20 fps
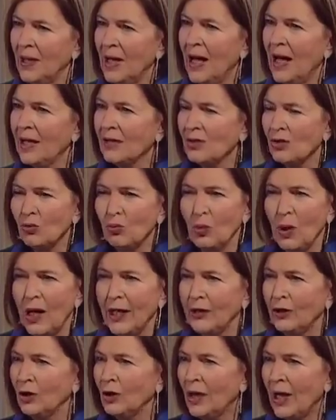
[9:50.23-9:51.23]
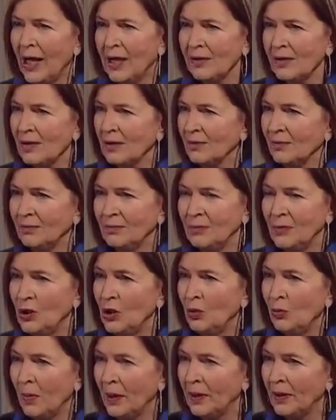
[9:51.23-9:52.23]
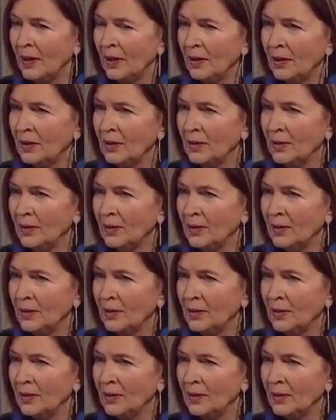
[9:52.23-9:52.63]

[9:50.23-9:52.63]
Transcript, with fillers: The, as a writer, as a human, uh,